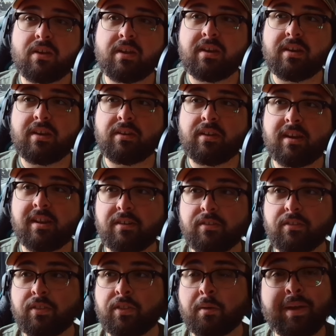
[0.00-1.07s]
And
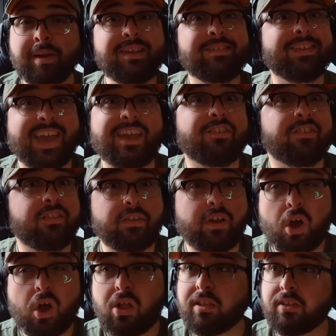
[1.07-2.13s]
in the best
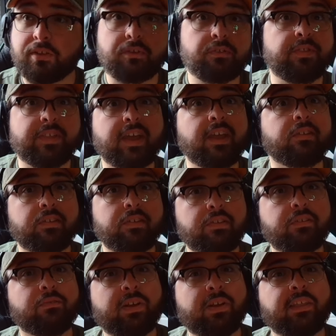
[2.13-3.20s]
cases, all of those
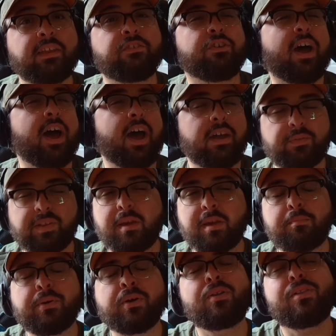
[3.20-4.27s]
things really jive, and
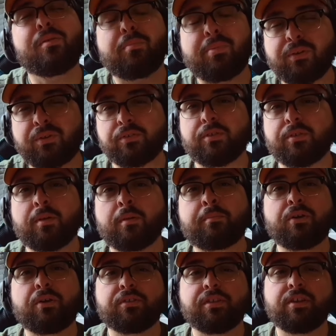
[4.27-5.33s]
they pull
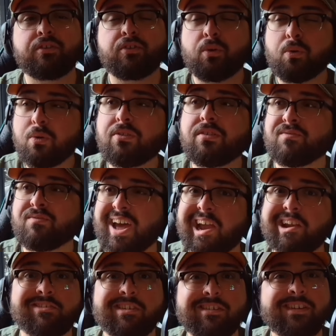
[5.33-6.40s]
a person towards a
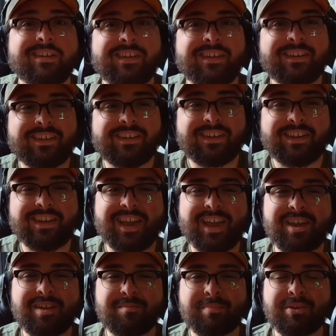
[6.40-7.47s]
faction
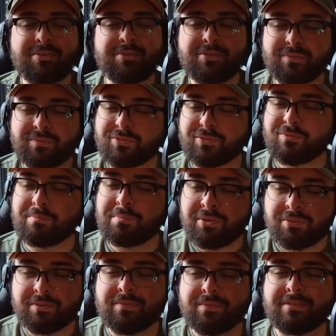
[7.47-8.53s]
in a beautiful,
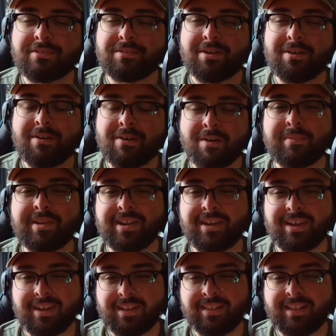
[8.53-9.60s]
beautiful
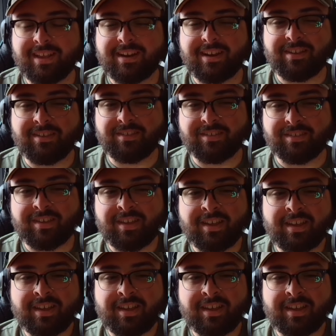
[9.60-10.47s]
harmony that is